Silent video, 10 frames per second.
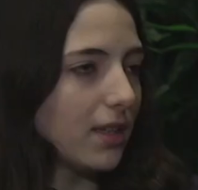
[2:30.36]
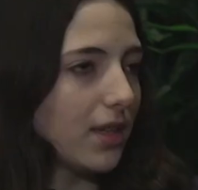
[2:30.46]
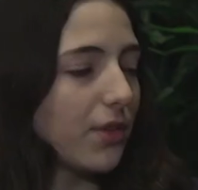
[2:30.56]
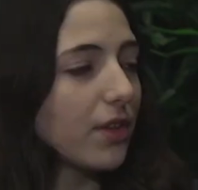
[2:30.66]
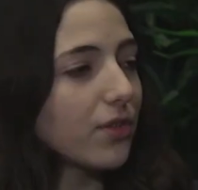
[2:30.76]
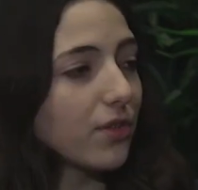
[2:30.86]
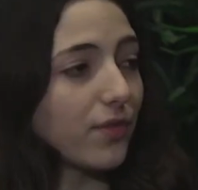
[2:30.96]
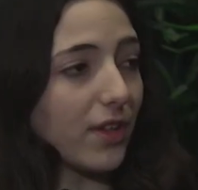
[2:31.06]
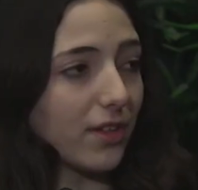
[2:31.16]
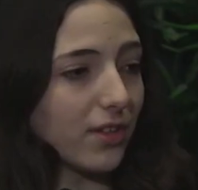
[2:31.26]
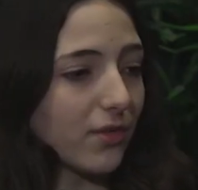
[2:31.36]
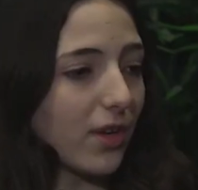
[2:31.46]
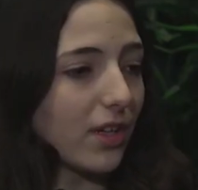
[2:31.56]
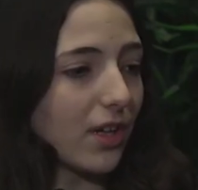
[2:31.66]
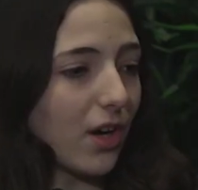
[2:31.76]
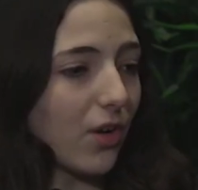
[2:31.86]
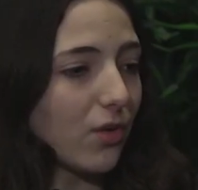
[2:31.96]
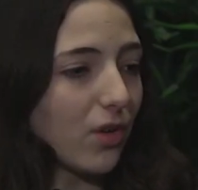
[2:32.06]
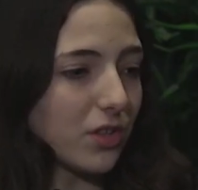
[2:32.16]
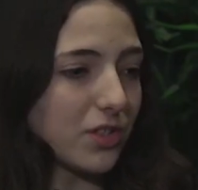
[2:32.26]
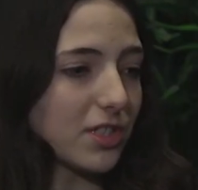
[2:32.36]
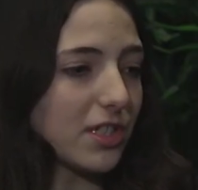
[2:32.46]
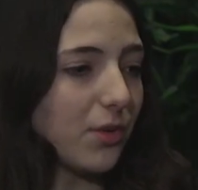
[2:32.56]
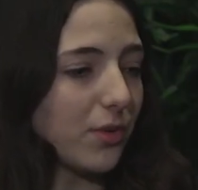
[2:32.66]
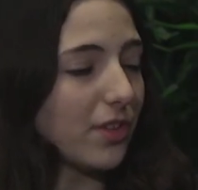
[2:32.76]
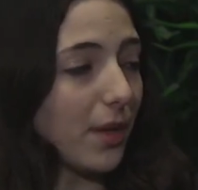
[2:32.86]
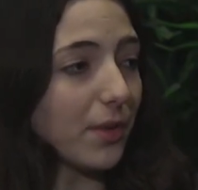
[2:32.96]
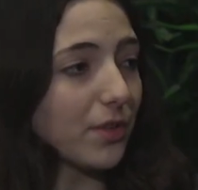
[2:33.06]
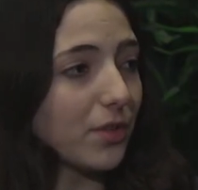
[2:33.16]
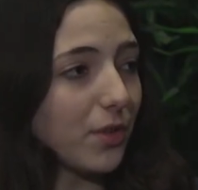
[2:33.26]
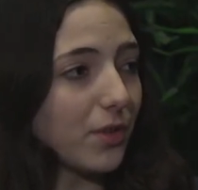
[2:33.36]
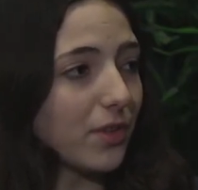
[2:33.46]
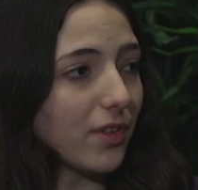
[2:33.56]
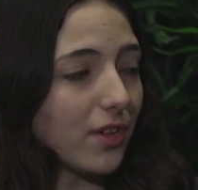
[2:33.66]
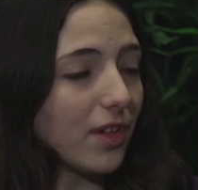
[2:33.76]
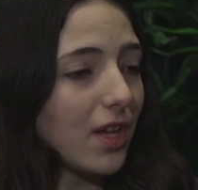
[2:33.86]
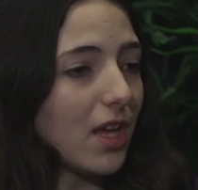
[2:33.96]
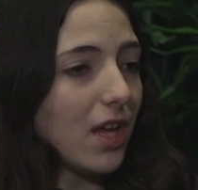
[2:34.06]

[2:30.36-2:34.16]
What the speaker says: The things you're facing right now are just little stepping stones, and